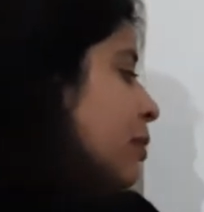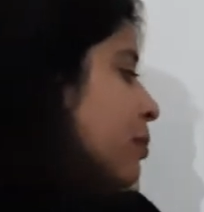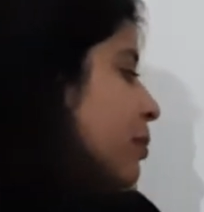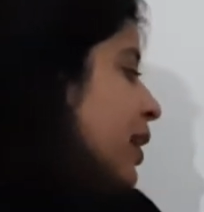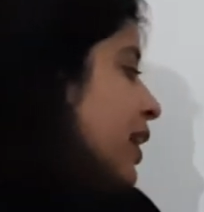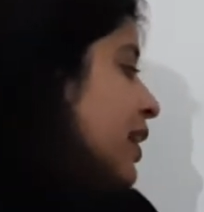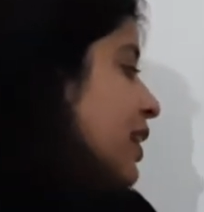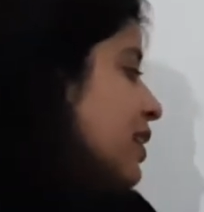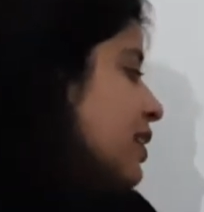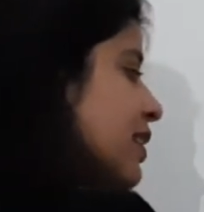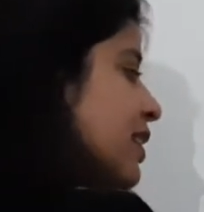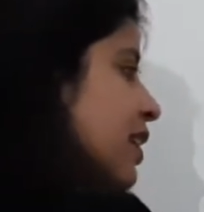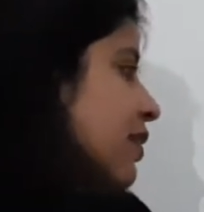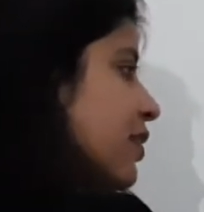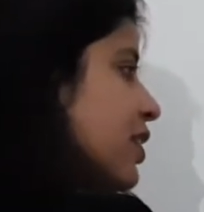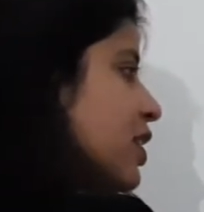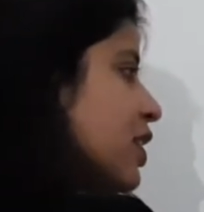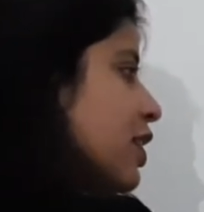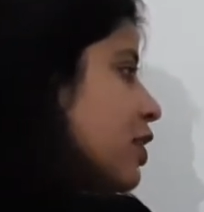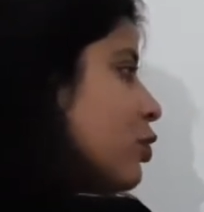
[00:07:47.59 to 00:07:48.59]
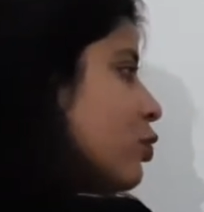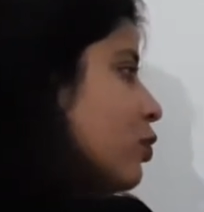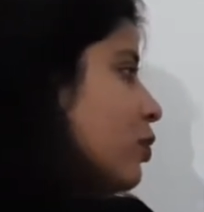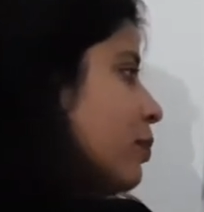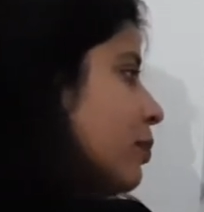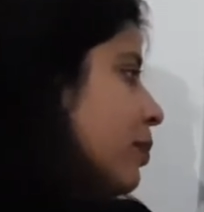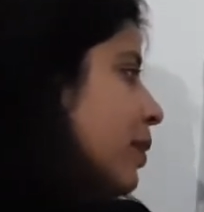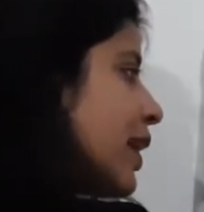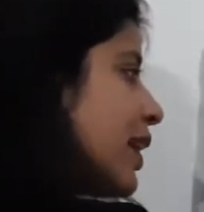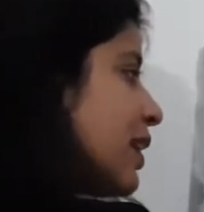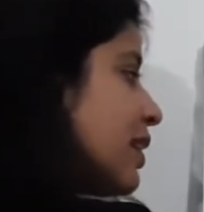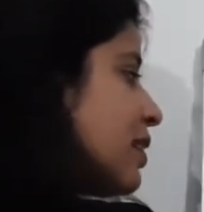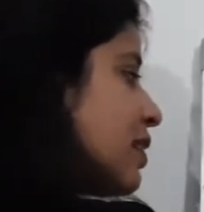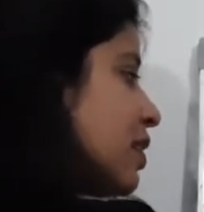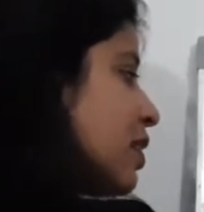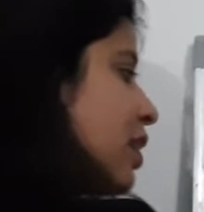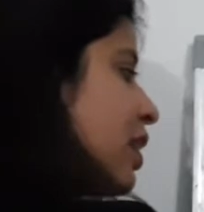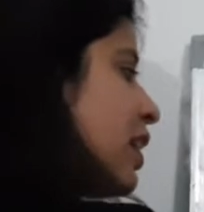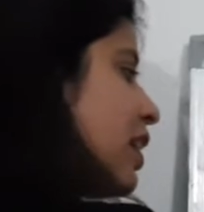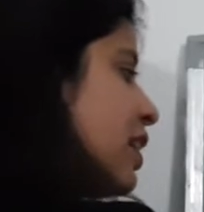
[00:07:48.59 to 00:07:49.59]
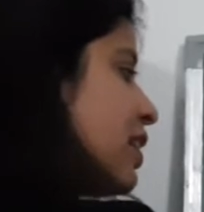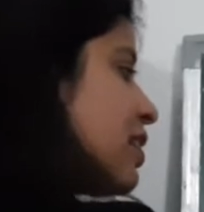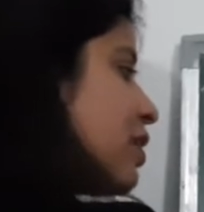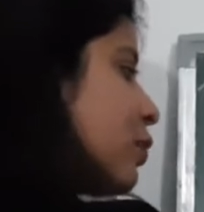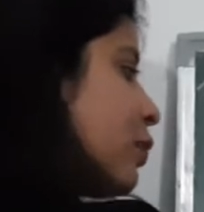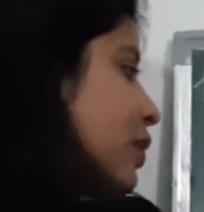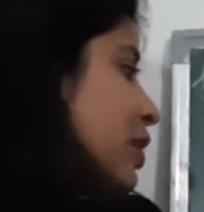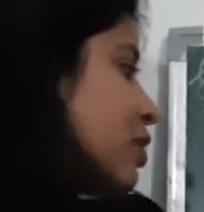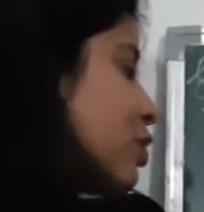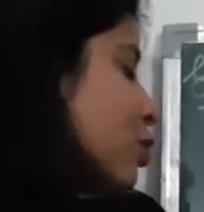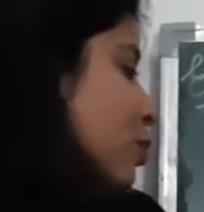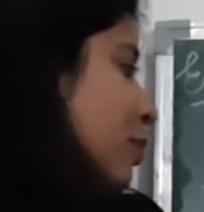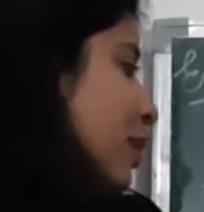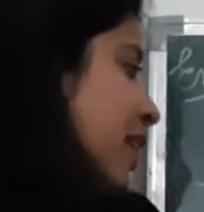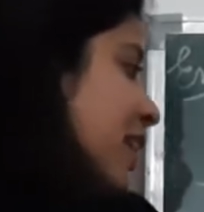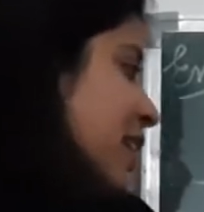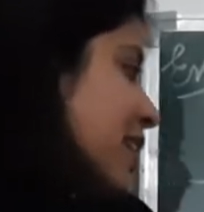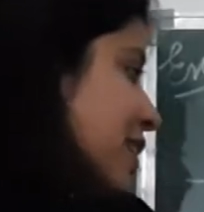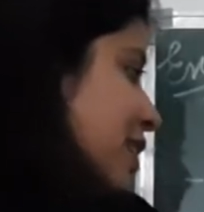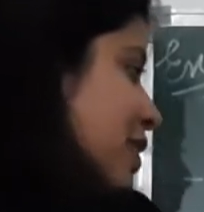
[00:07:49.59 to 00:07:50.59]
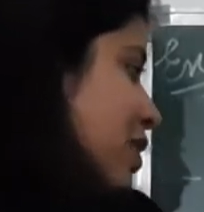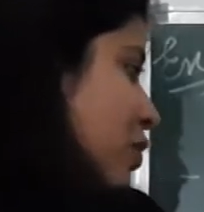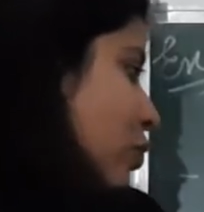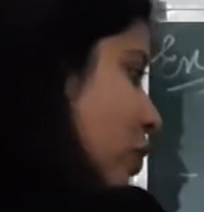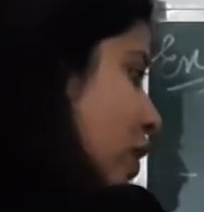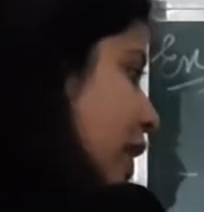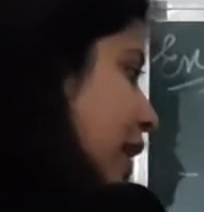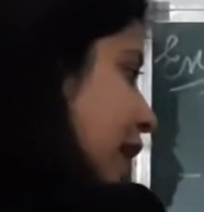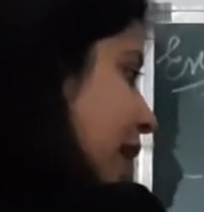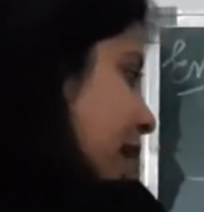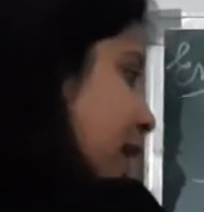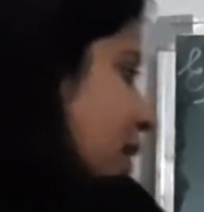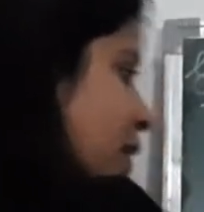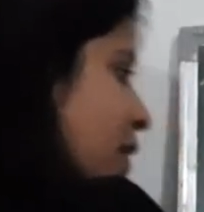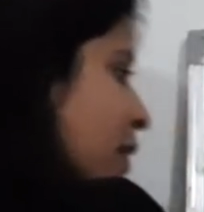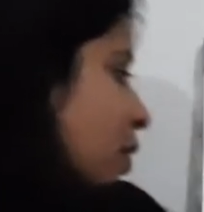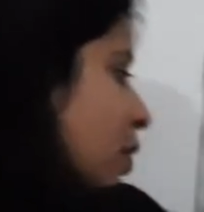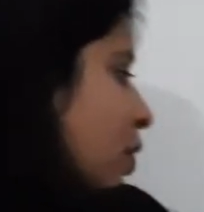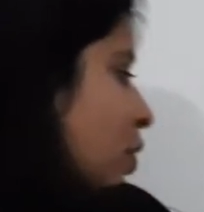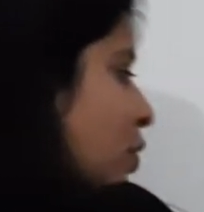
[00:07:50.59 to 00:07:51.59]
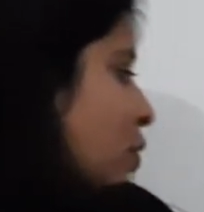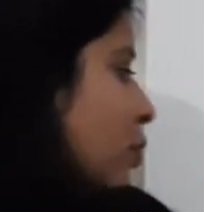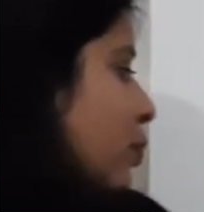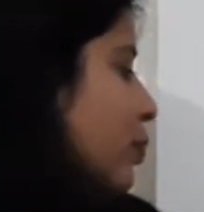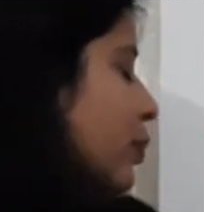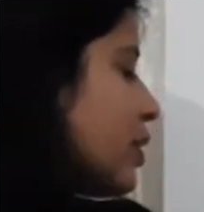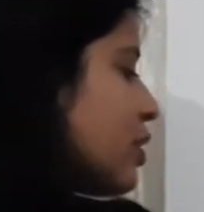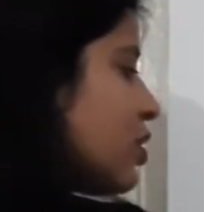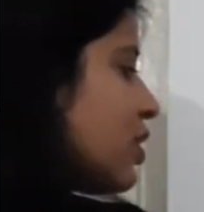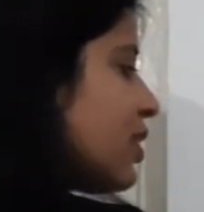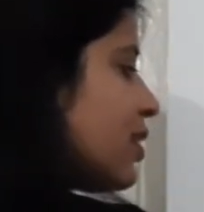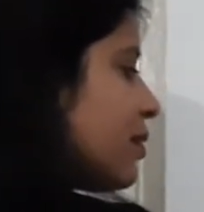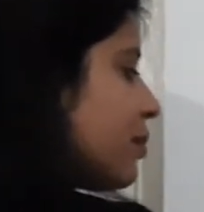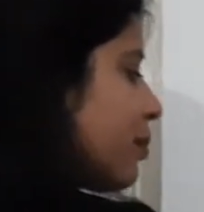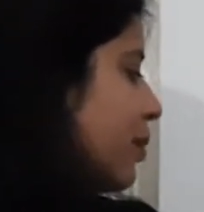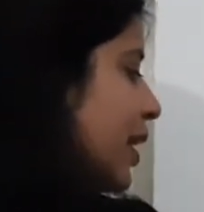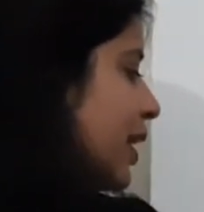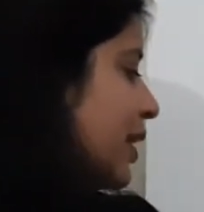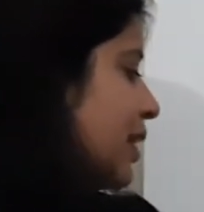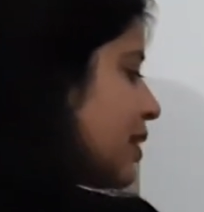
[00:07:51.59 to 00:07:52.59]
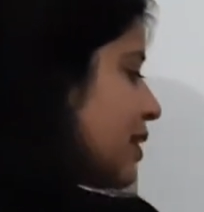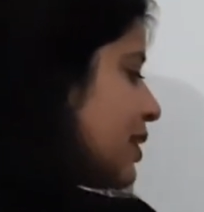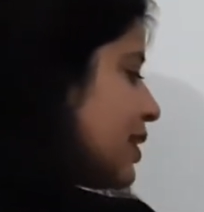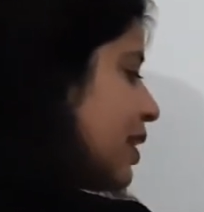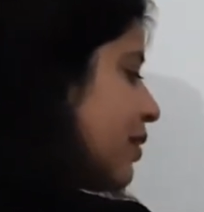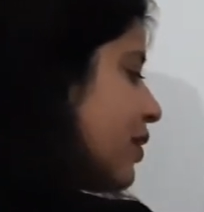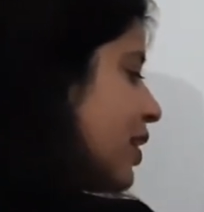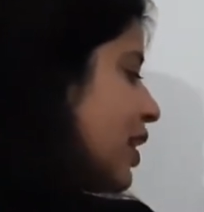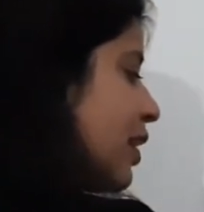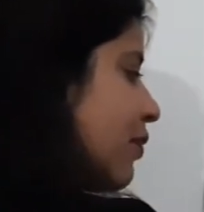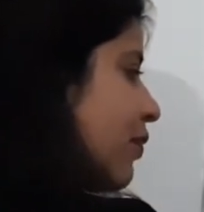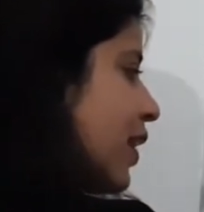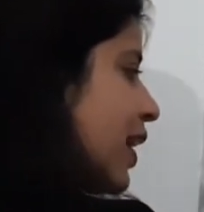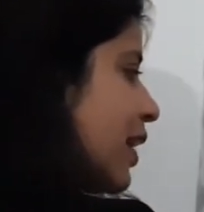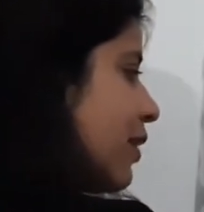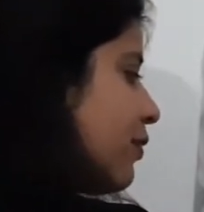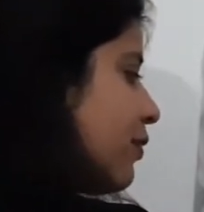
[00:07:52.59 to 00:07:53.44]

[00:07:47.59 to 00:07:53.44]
Minus 72 minus 3 is equals to minus 3n, which is minus 75